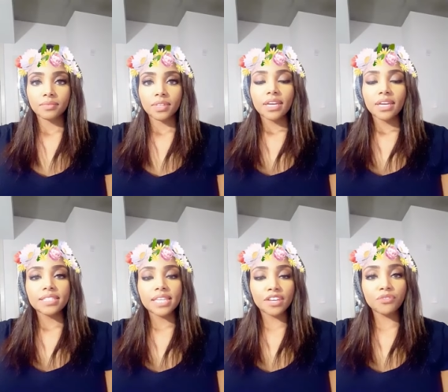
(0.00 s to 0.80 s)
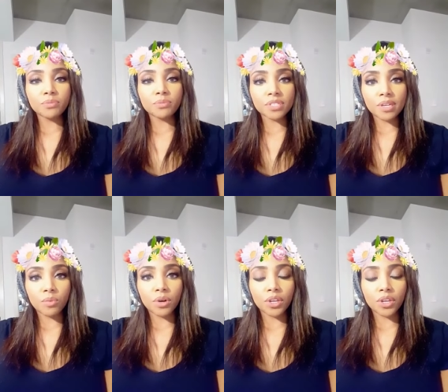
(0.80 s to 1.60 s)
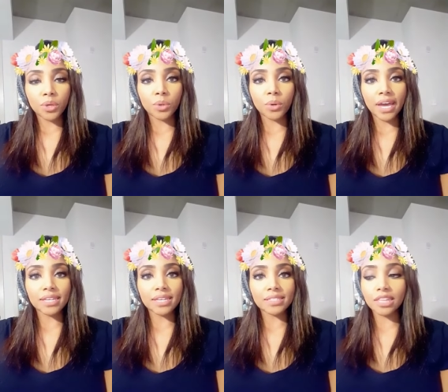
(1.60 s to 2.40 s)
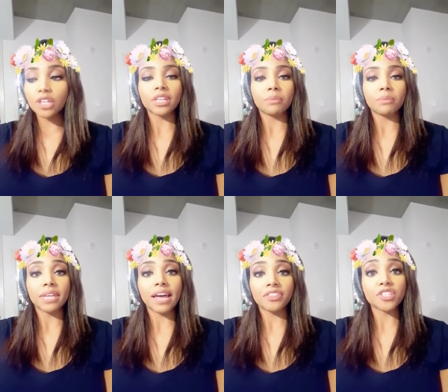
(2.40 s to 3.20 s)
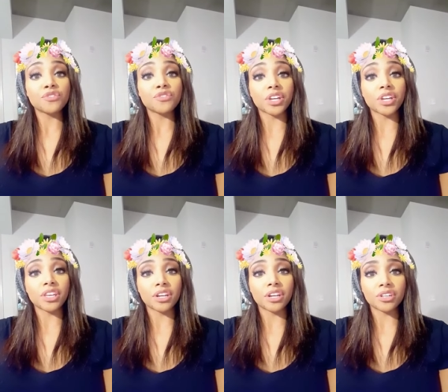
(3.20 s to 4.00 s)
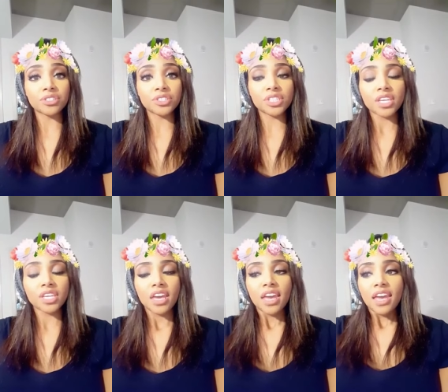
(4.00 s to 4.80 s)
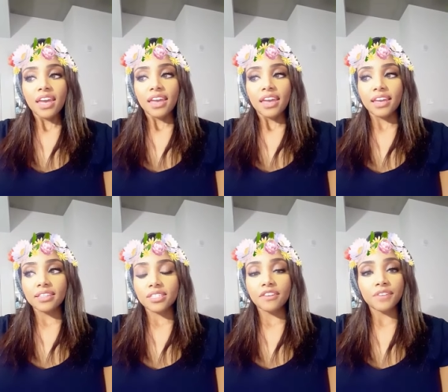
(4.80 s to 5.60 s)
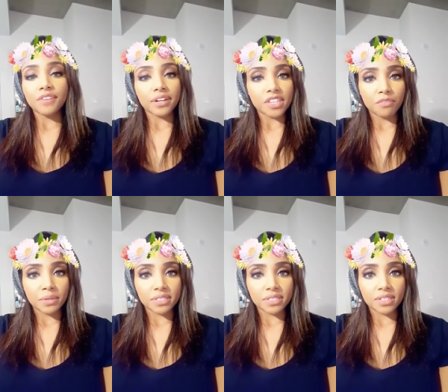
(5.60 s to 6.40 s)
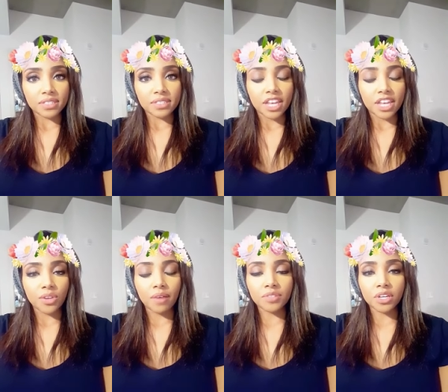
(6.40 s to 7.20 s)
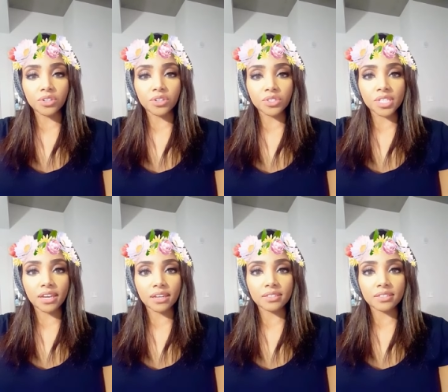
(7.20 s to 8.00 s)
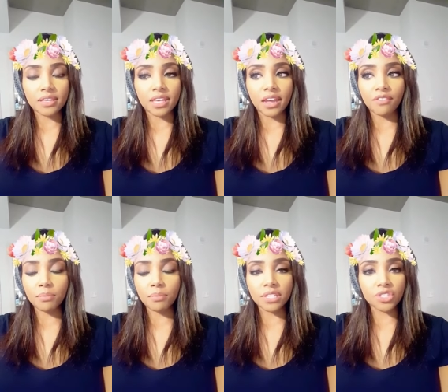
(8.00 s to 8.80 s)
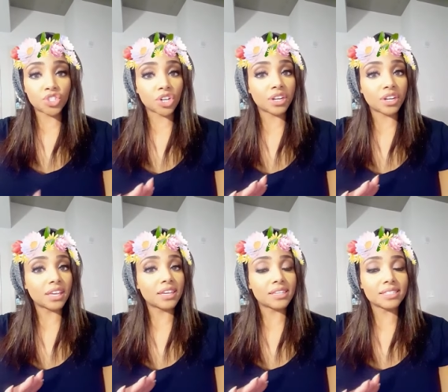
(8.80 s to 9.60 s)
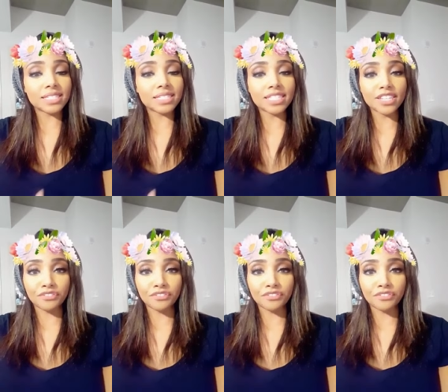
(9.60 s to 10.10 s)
Take it from someone who has literally been at this for years it's a very tough business, and you have to understand that everybody's journey is different.